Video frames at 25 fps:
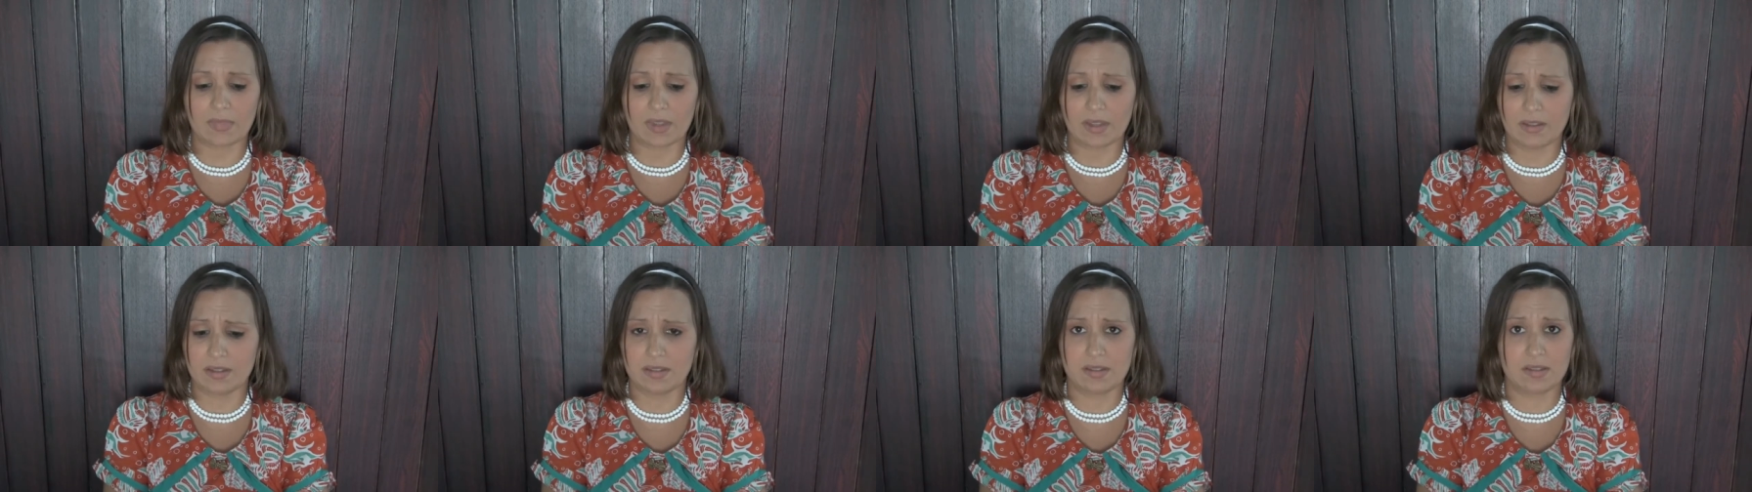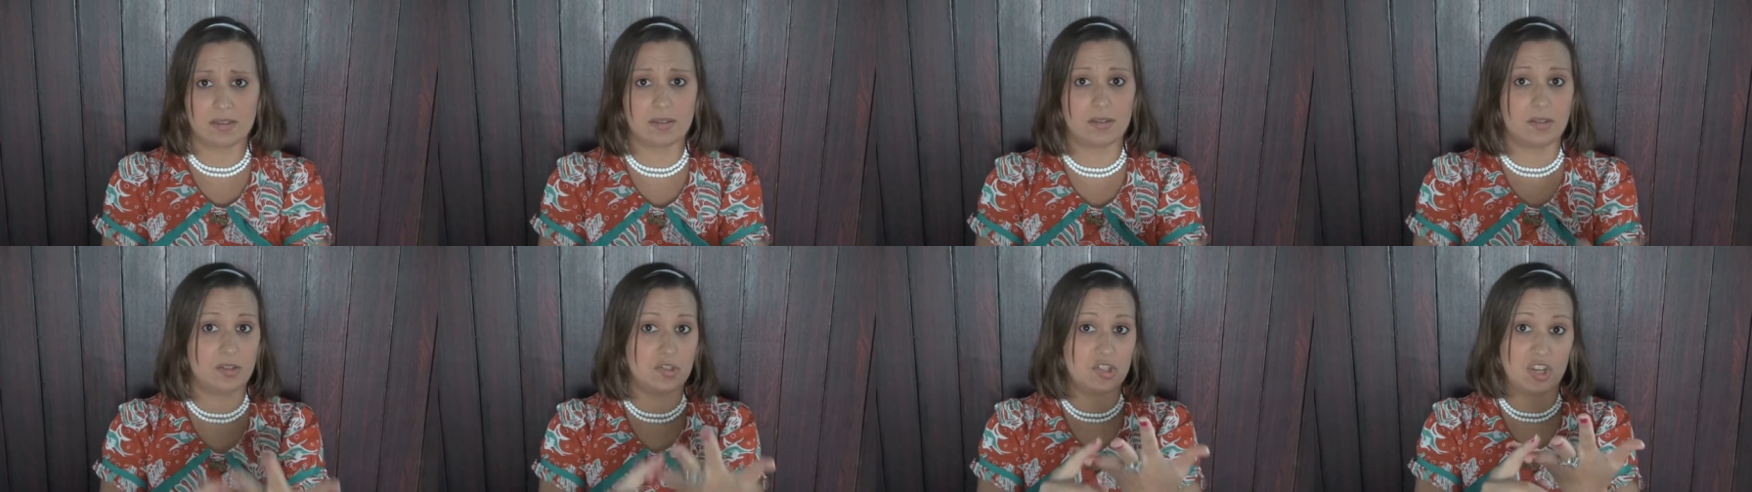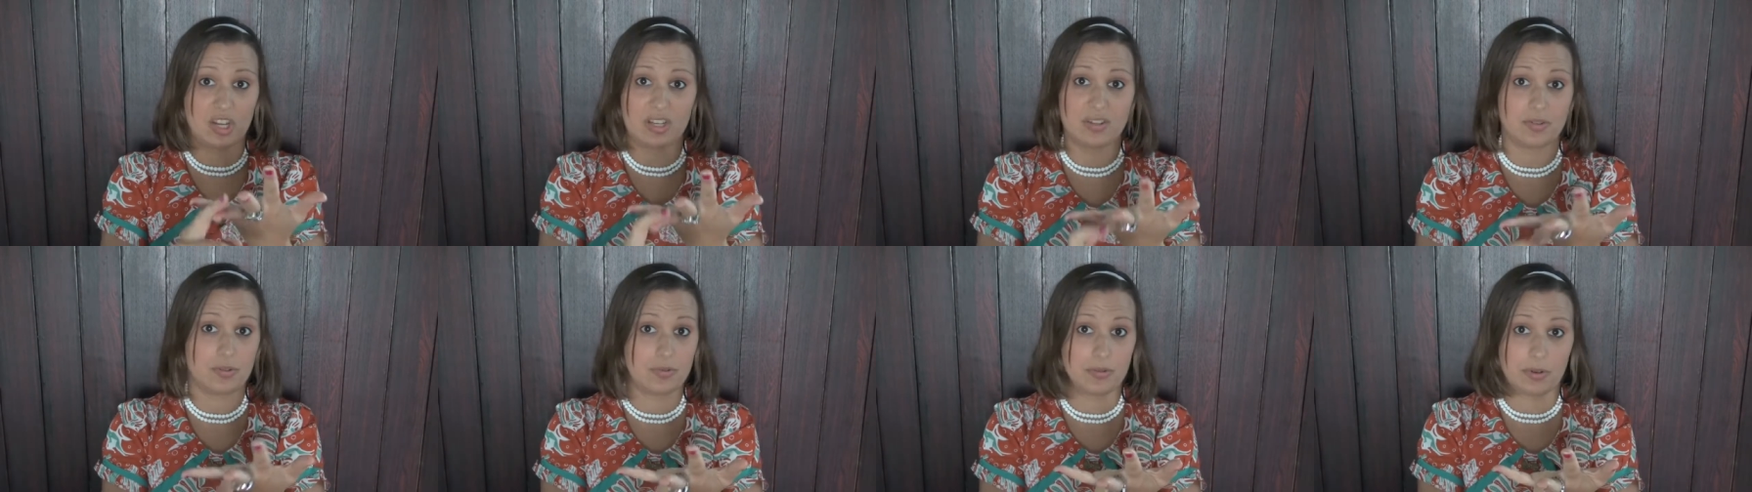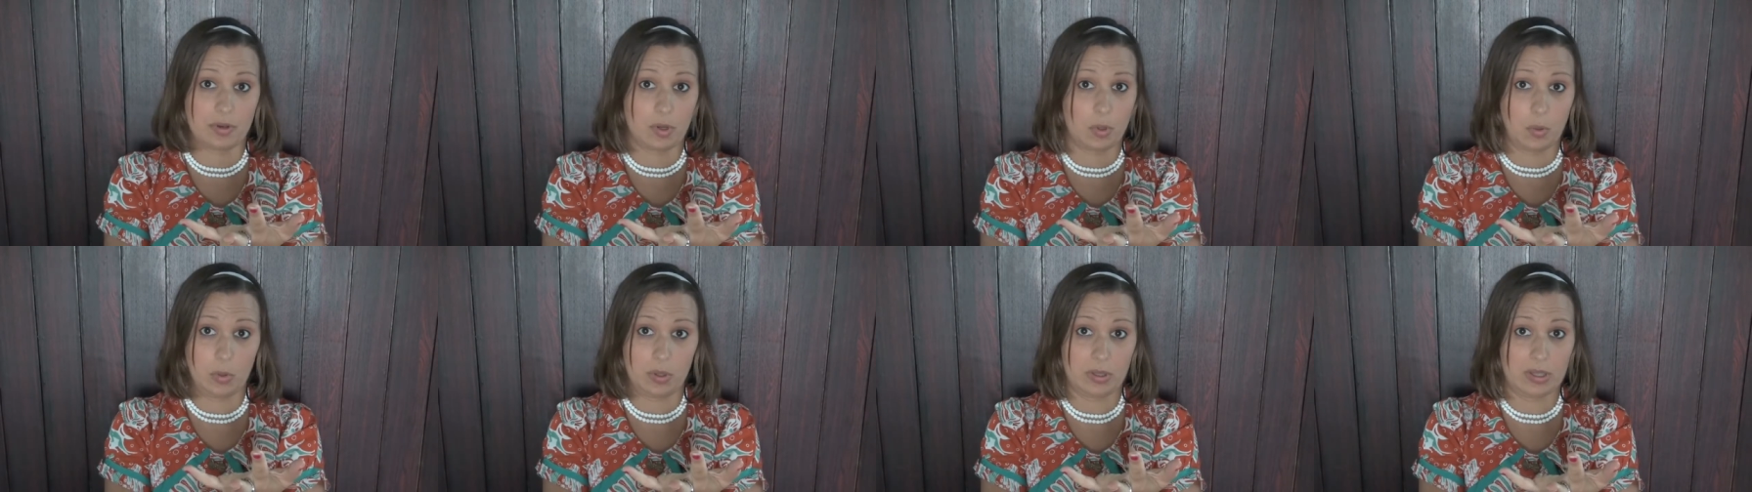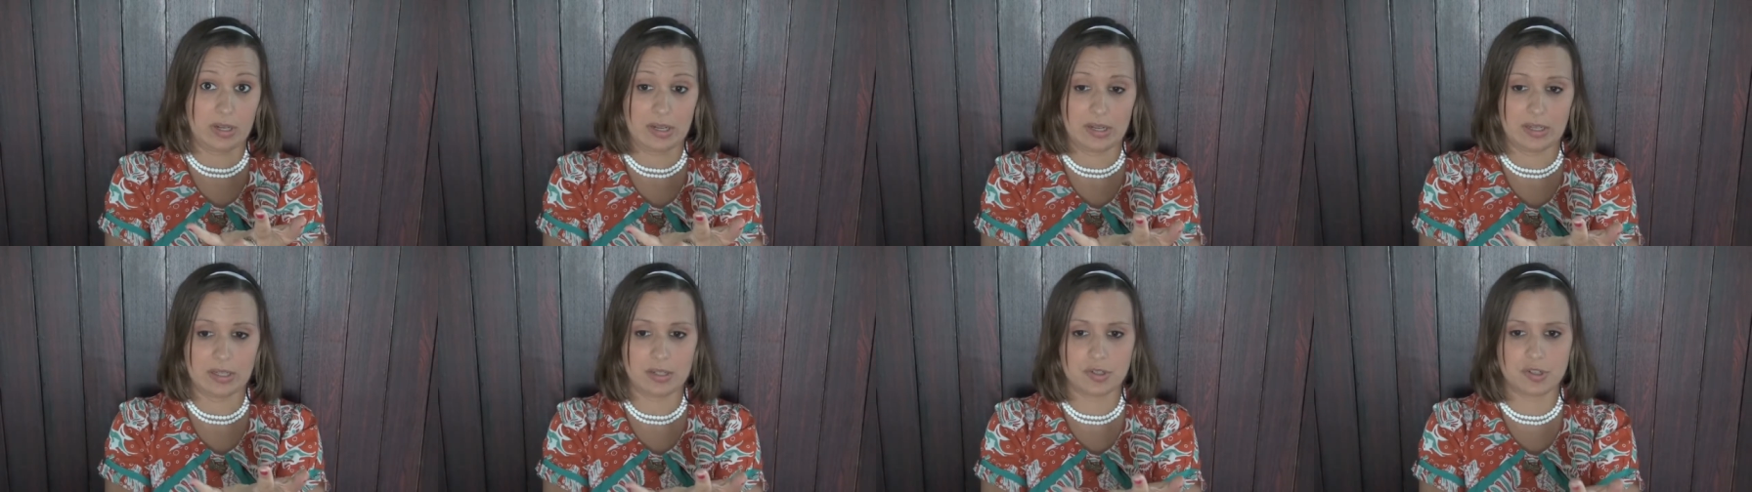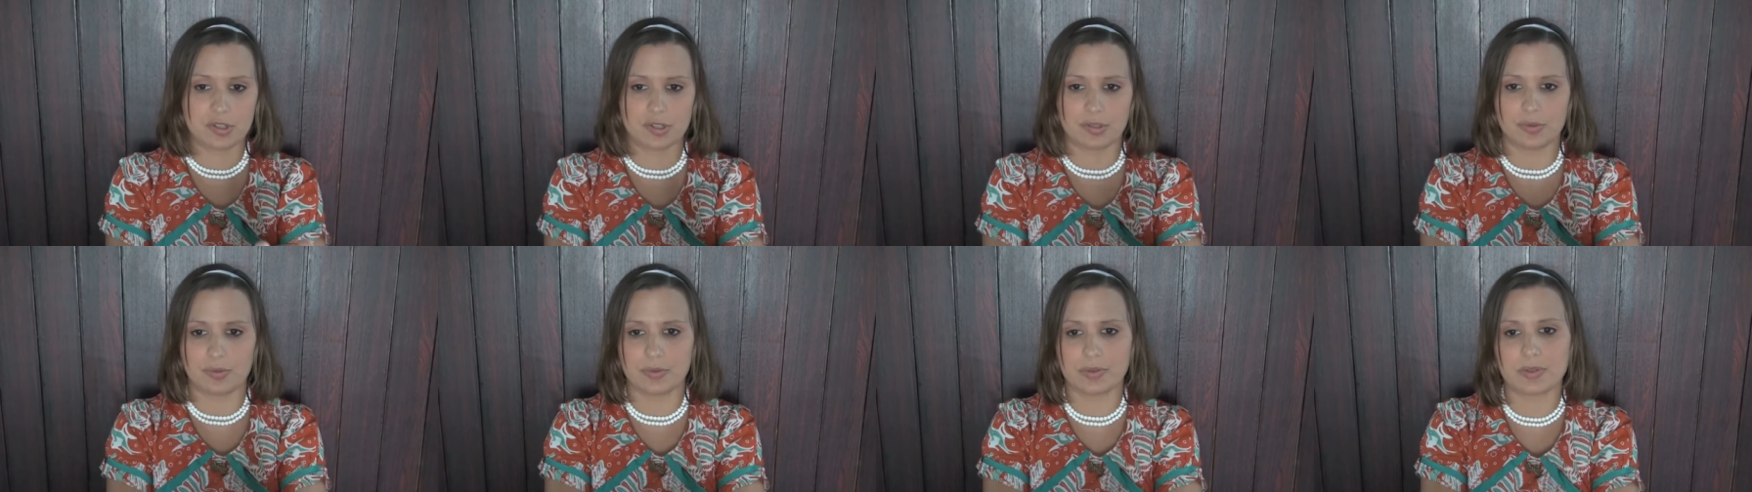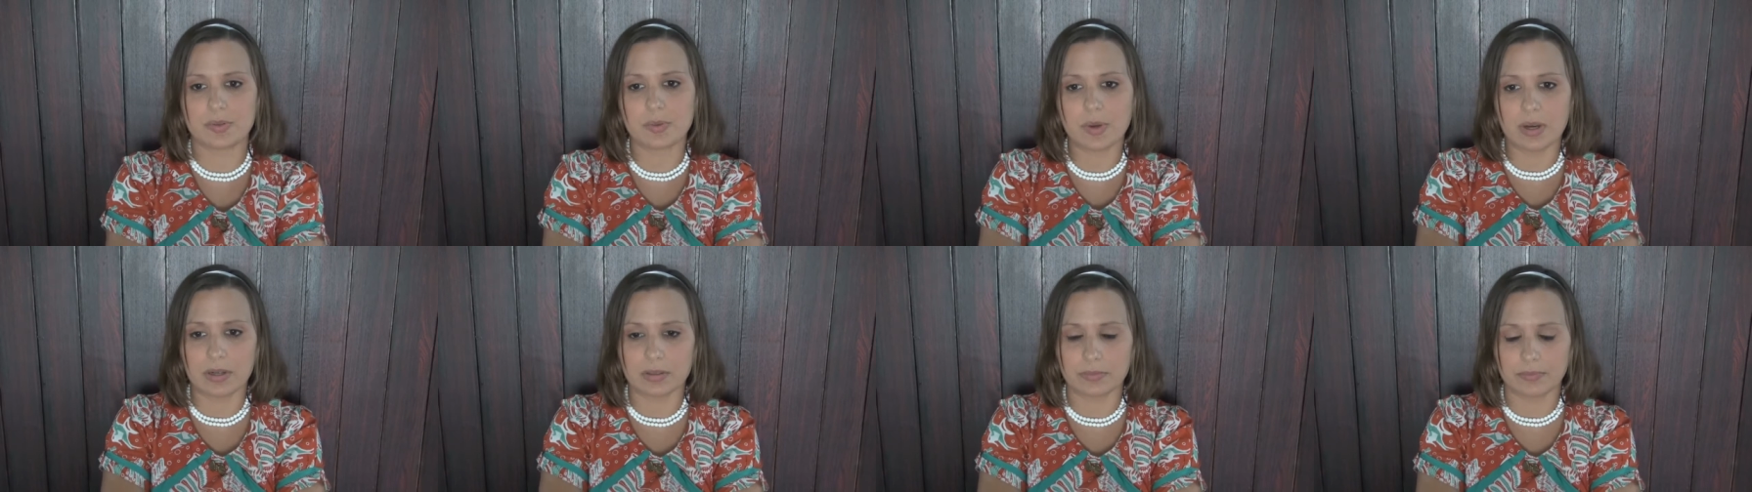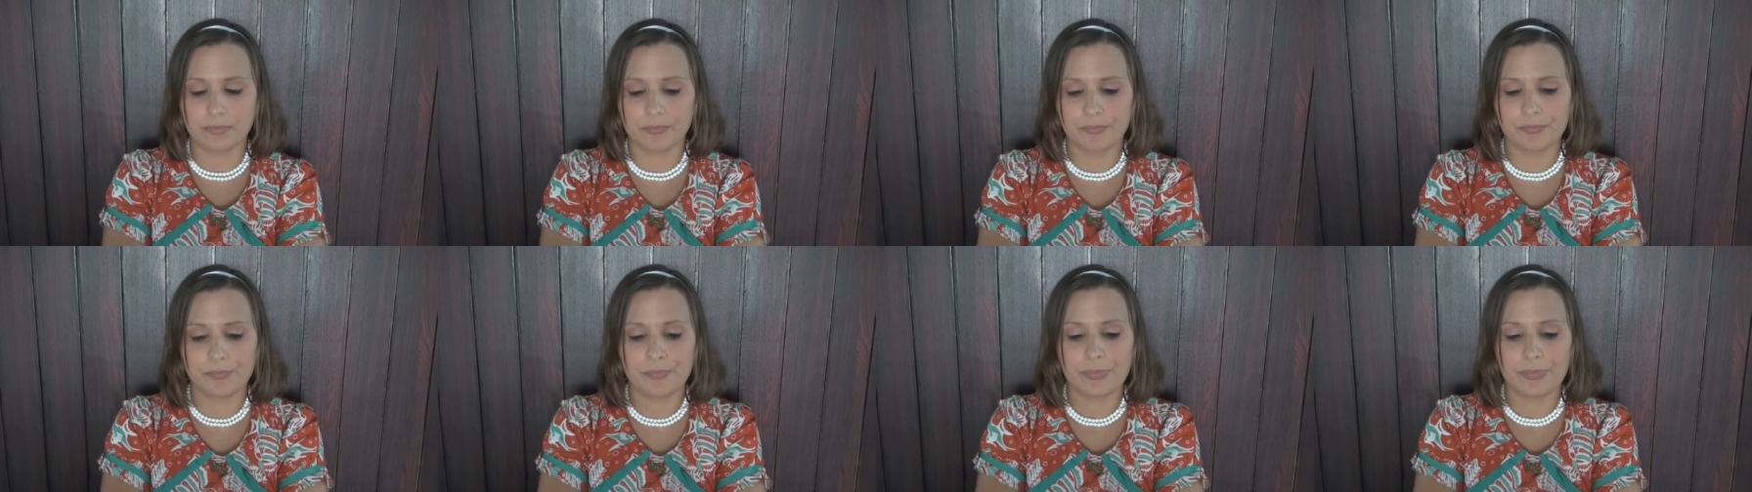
This is a gender equality issue as well.